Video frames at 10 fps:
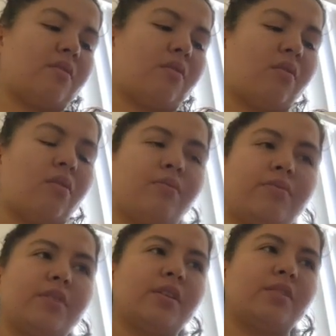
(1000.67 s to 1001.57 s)

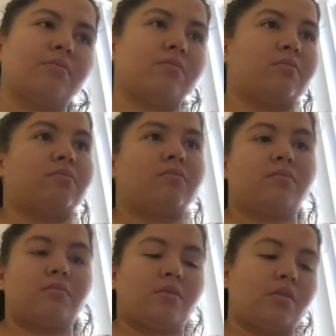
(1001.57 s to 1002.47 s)
hopefully,
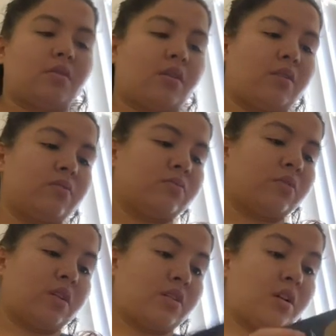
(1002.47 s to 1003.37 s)
and
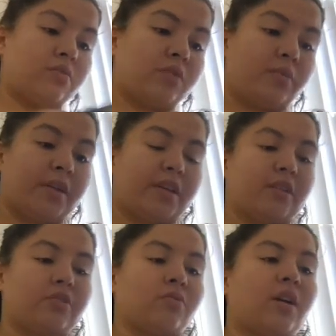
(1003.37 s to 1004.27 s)
I do not want to get
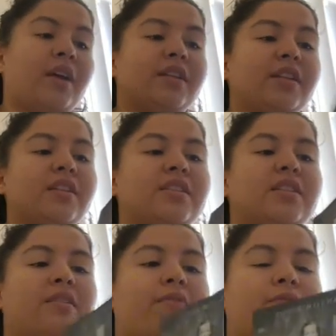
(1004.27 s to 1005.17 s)
this wrong. I think this
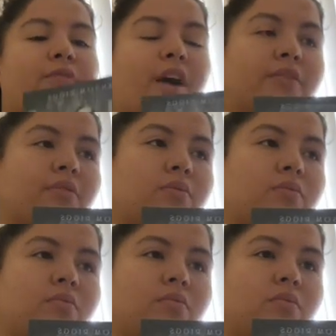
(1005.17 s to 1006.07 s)
is the final.
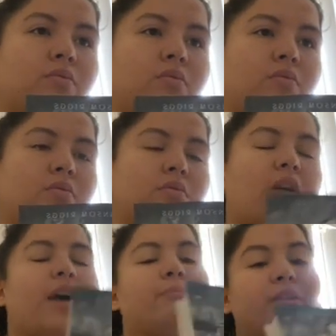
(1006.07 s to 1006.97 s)

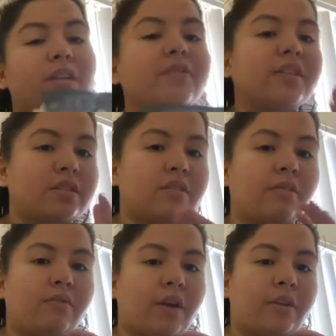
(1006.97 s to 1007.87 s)
I believe this is the
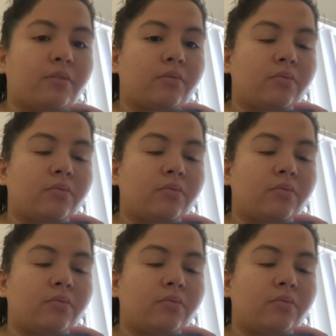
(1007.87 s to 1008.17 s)
final